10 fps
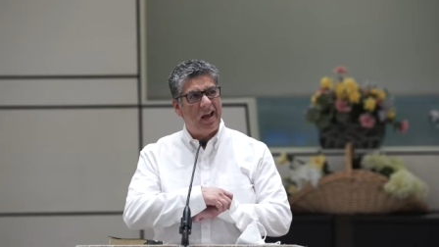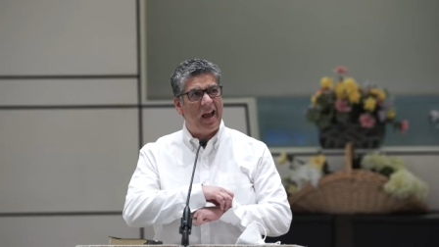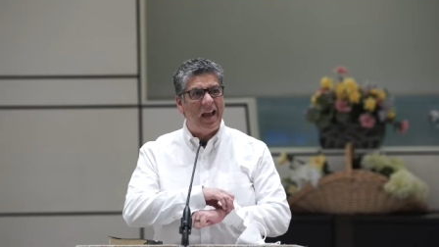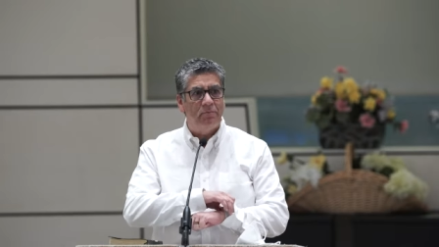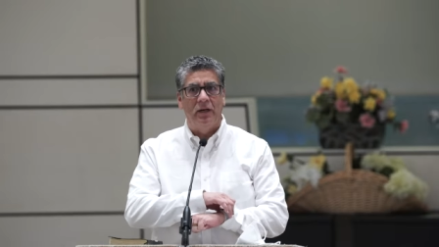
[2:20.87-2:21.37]

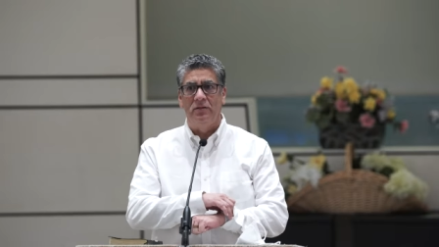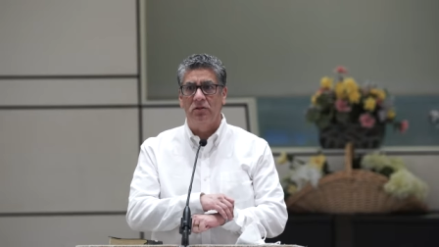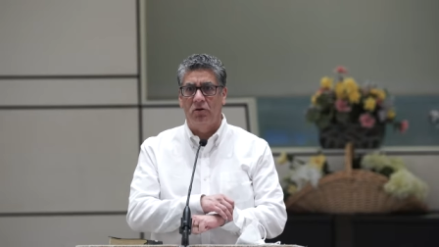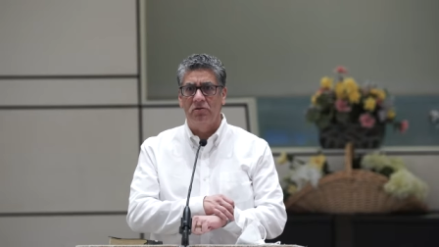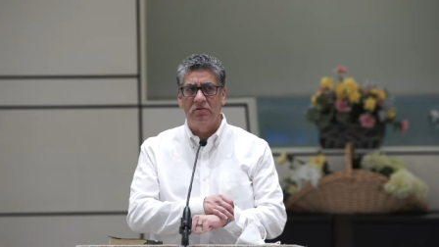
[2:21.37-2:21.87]
eight months
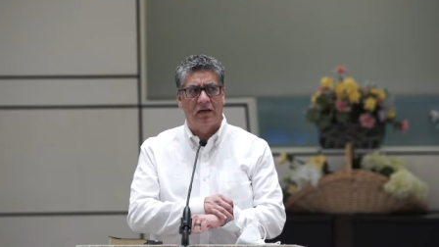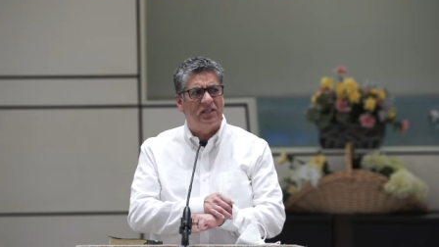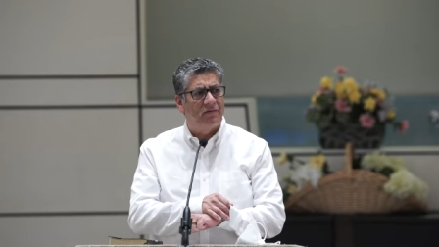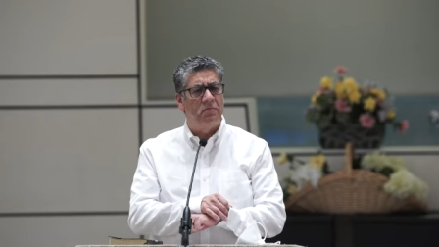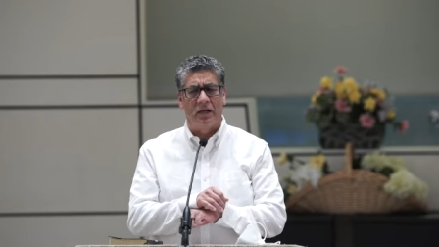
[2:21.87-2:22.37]
or yeah,
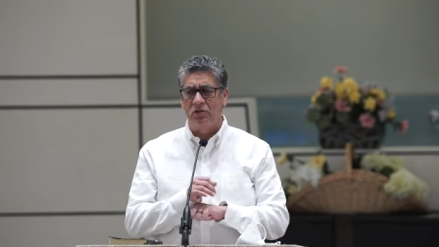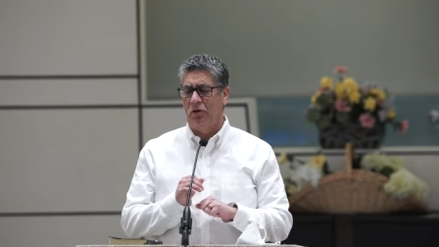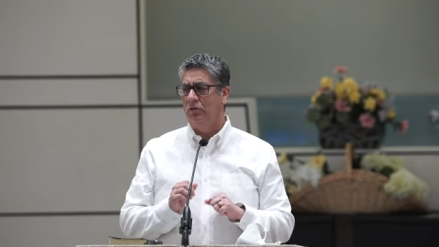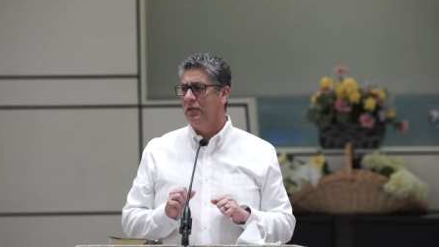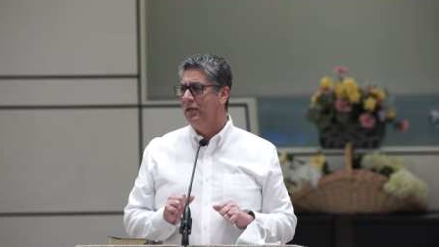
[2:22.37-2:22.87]
seven months
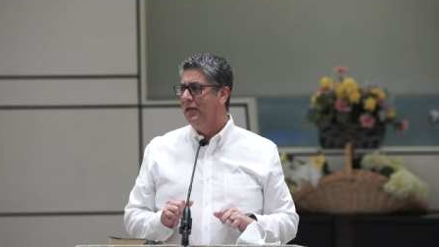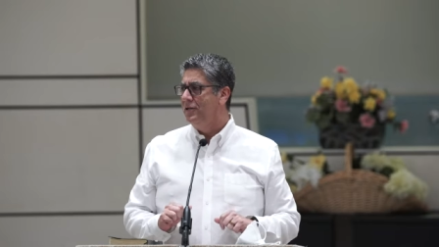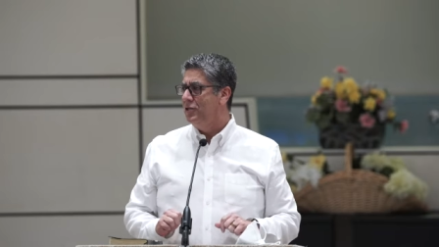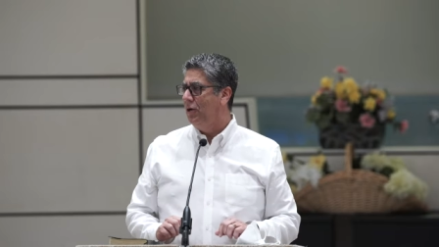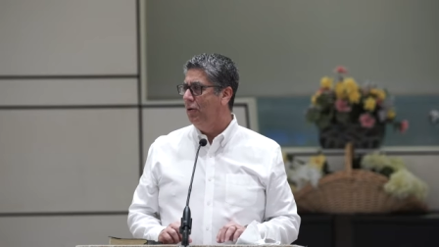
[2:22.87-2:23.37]
old.
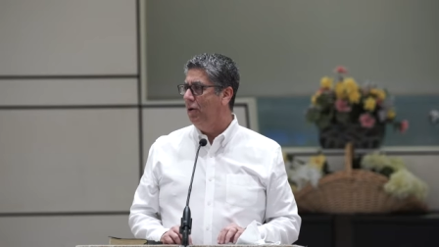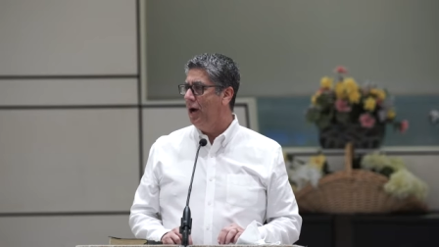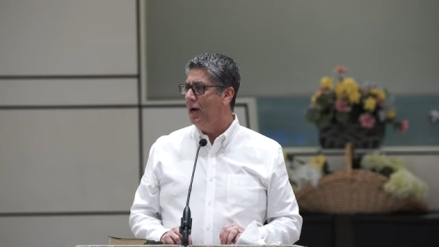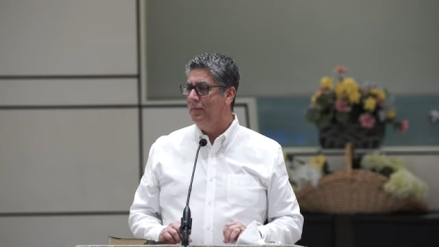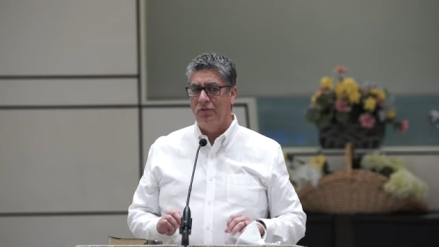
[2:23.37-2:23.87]
So
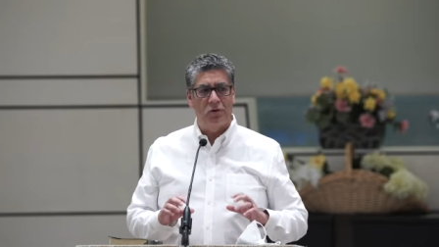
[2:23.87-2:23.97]
um,